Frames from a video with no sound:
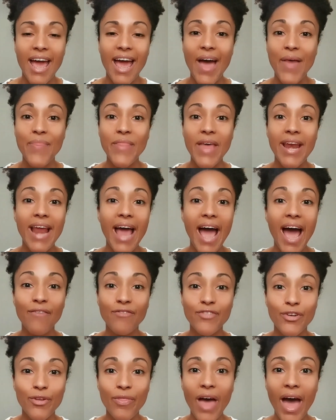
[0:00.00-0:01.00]
and then
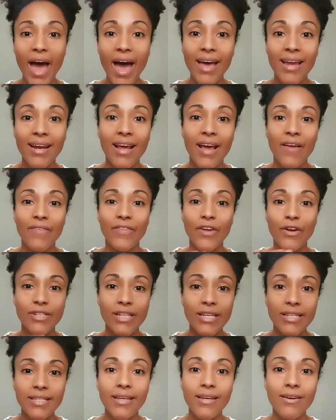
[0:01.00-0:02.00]
after that
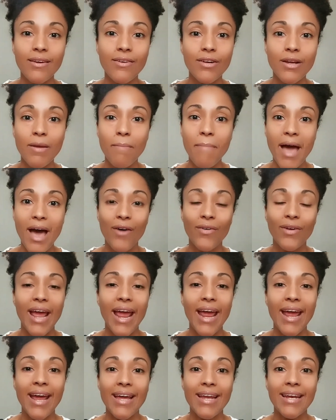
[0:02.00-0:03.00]
there's a tiered amount,
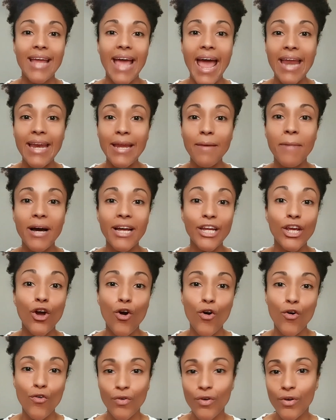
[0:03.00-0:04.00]
and any money
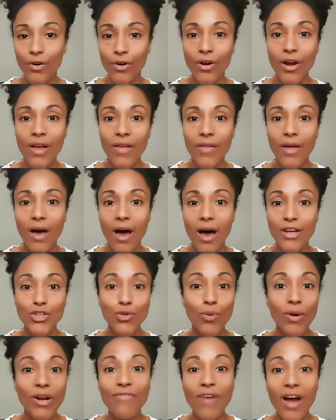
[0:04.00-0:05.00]
over
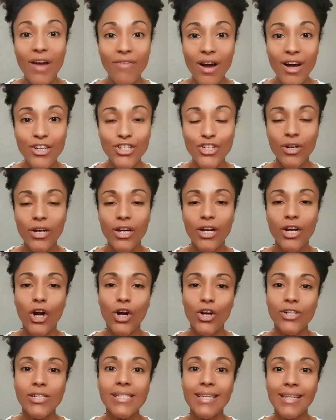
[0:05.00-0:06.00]
$2,500
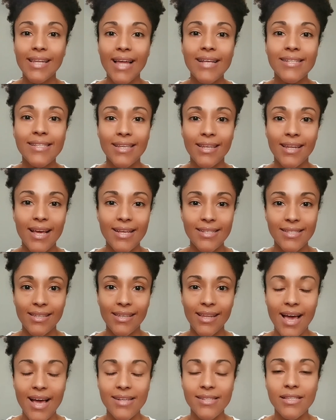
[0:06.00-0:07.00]
earns less and less
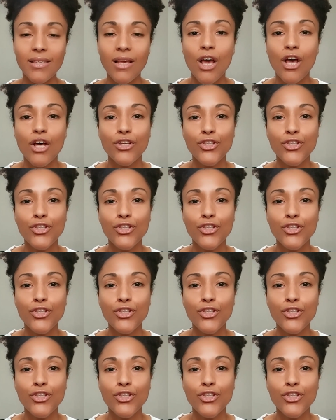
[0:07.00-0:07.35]
and less.